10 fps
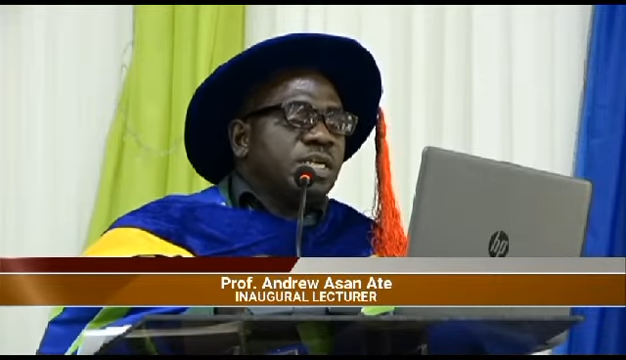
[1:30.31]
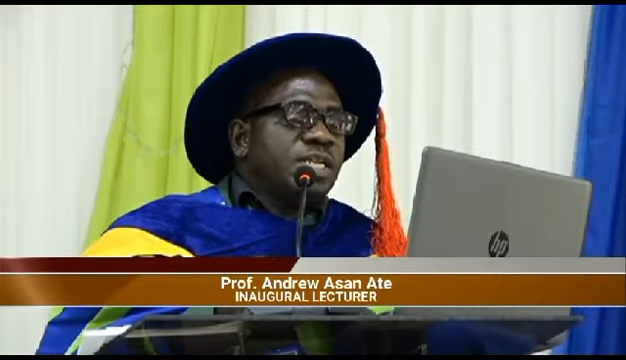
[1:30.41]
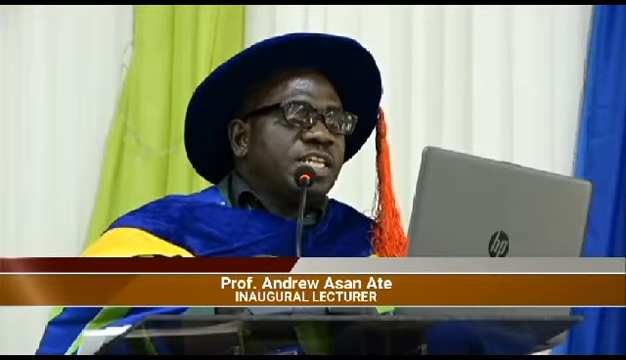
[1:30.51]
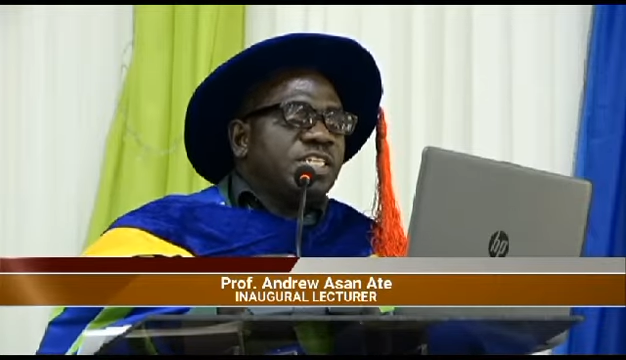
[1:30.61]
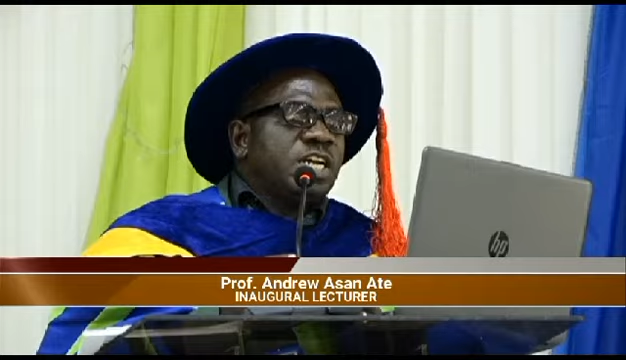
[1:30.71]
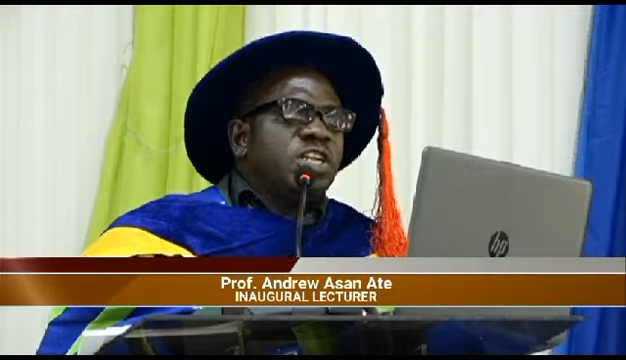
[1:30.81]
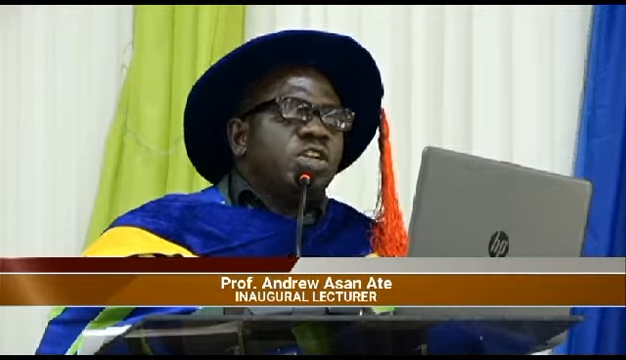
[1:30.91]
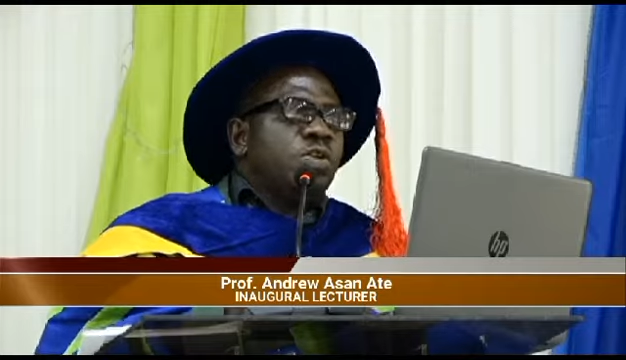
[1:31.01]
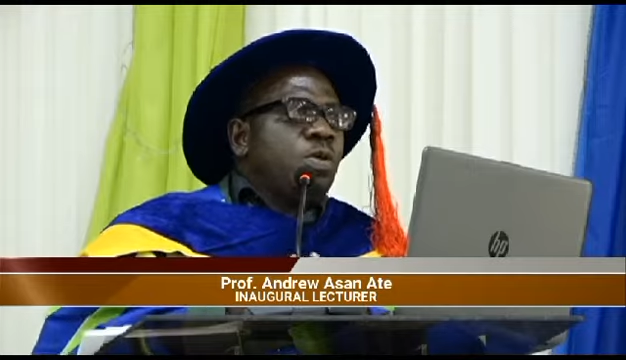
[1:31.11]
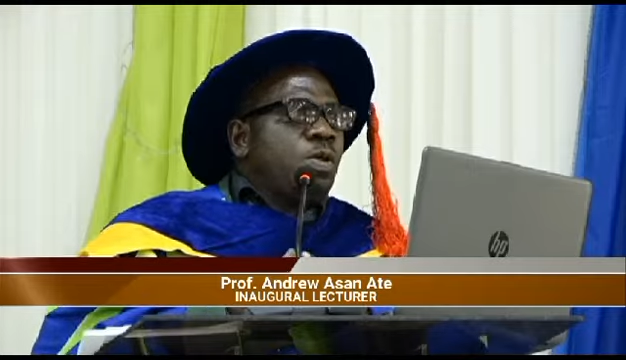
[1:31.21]
in
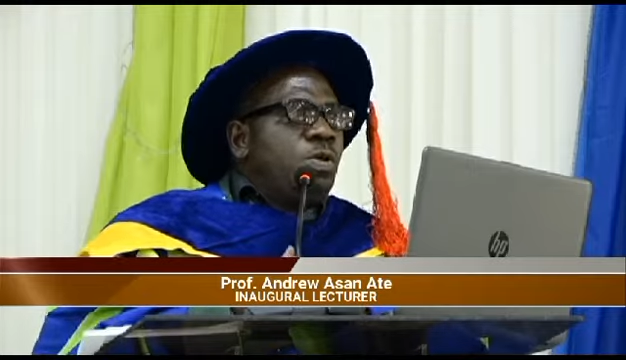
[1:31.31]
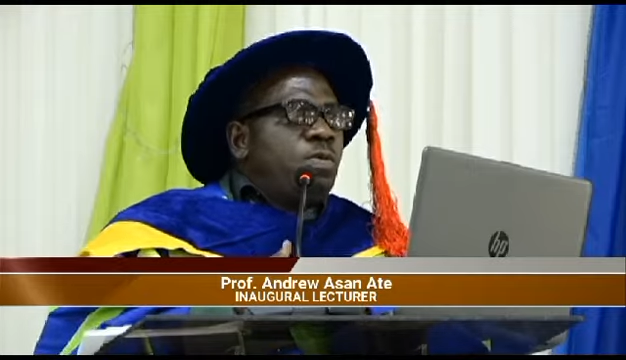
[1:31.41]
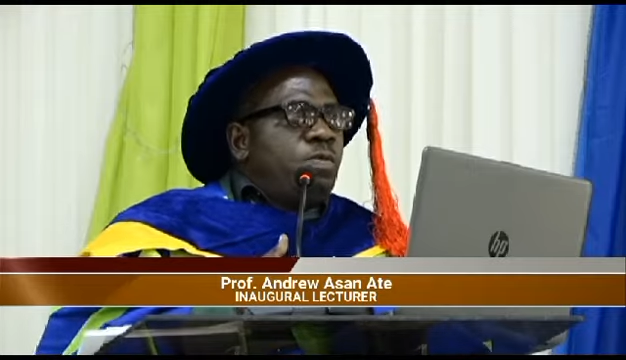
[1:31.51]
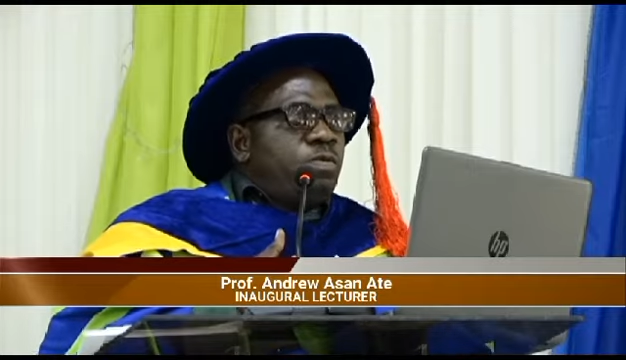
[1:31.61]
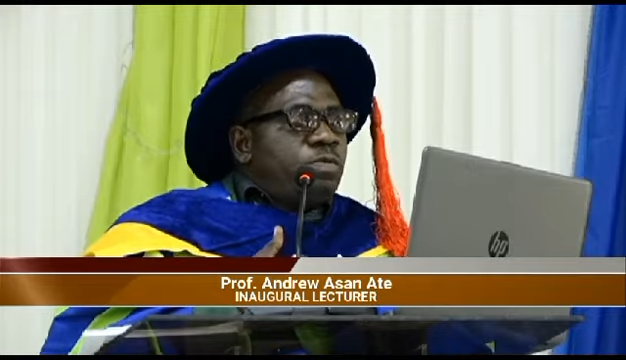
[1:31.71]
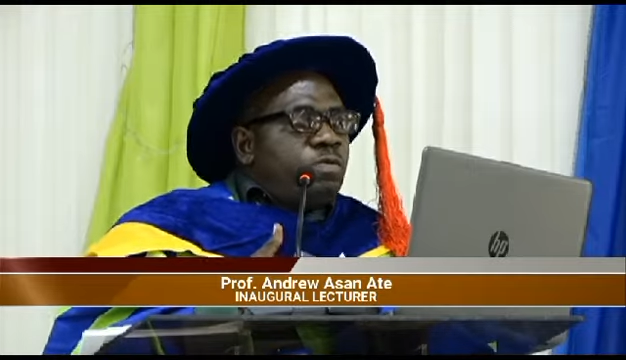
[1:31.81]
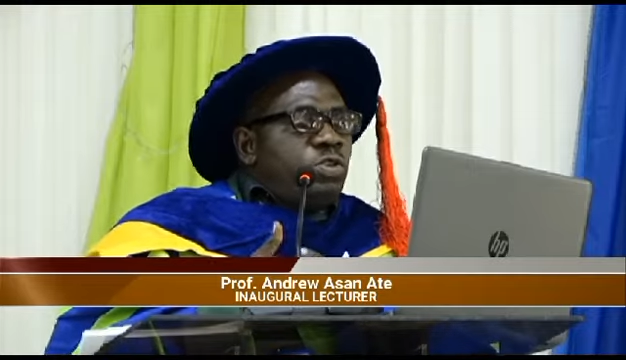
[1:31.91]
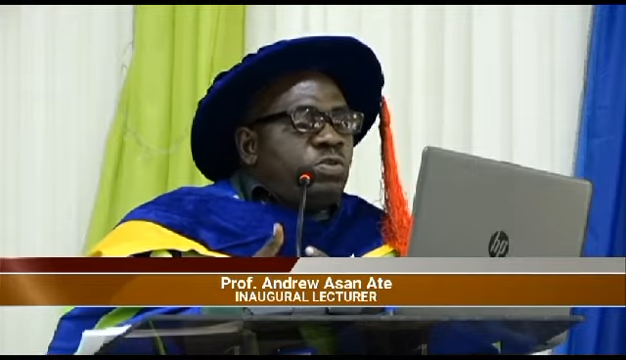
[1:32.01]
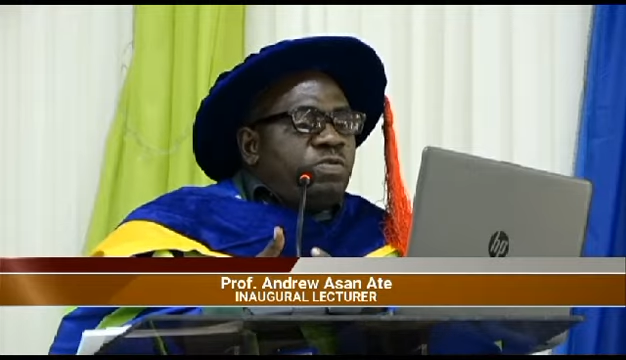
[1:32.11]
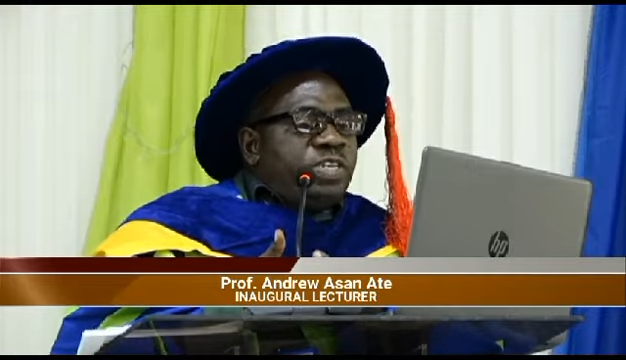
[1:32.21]
Nigeria
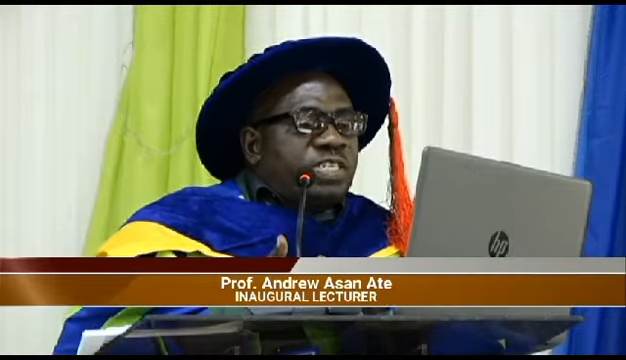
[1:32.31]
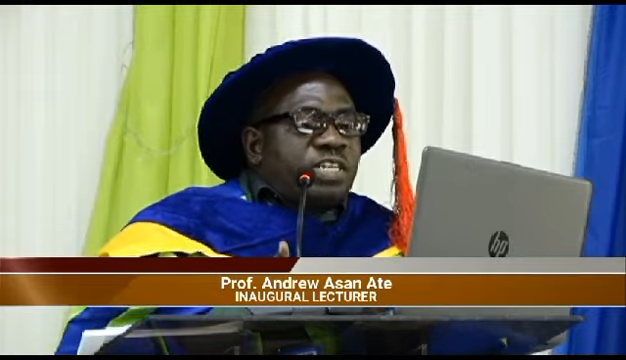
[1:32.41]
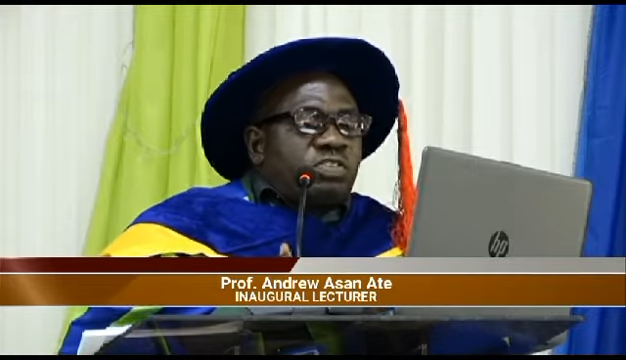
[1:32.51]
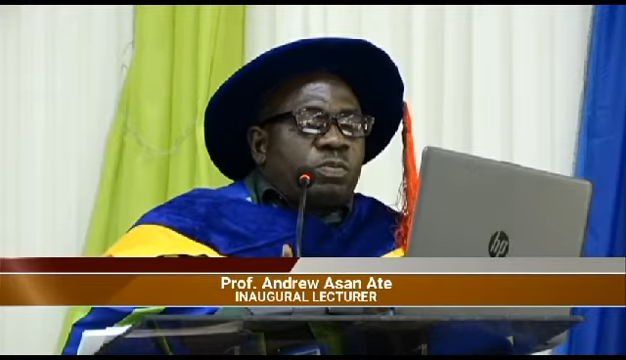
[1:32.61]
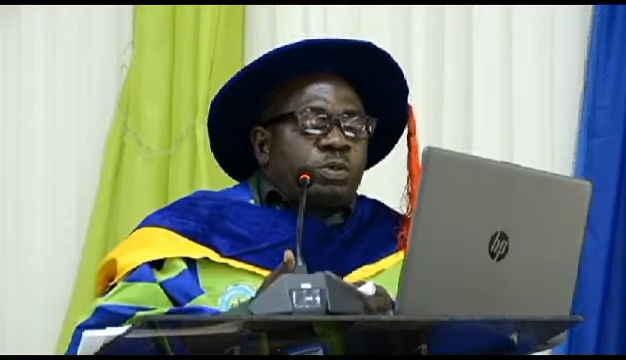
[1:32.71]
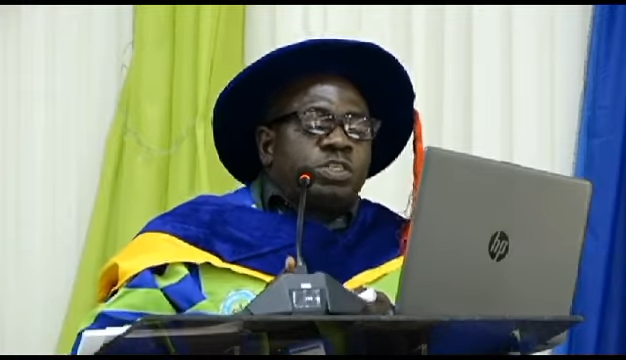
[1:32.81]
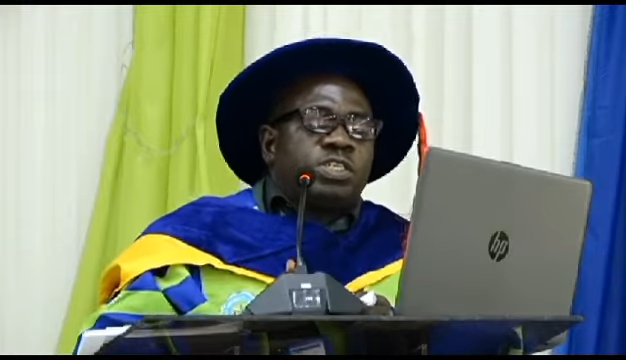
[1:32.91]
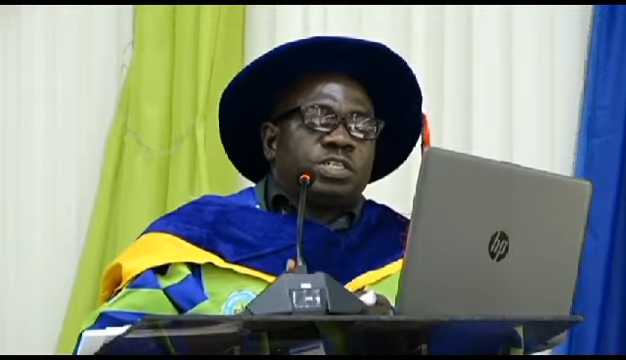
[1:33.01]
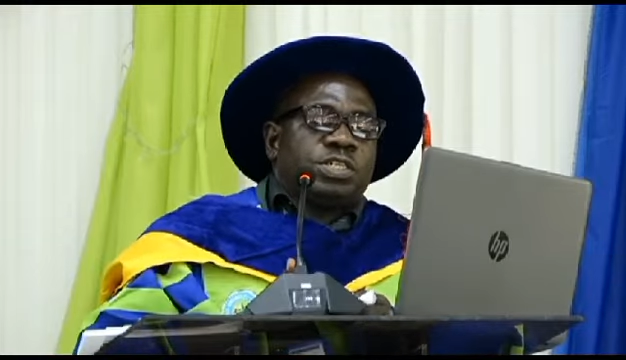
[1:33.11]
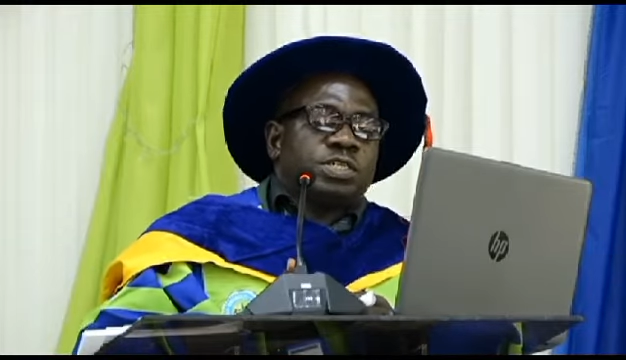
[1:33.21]
new business
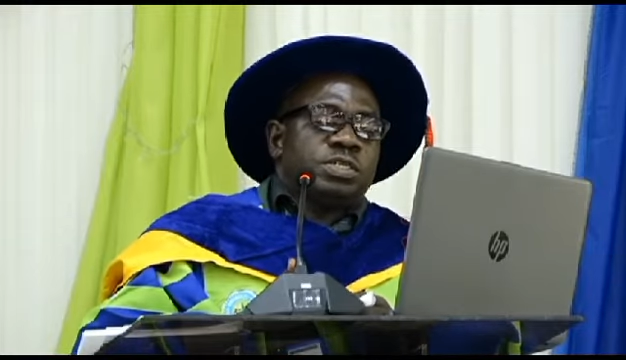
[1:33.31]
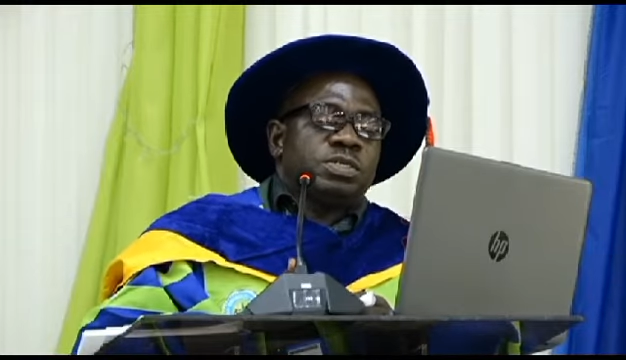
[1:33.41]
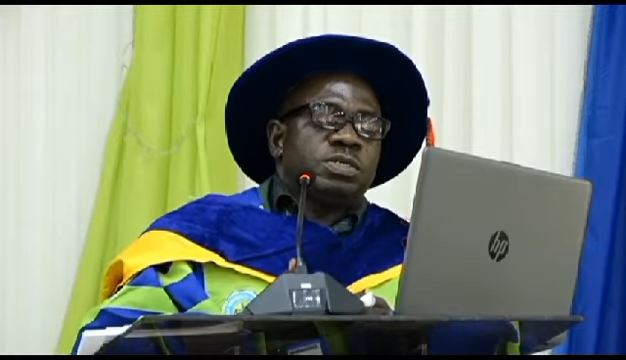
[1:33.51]
opportunities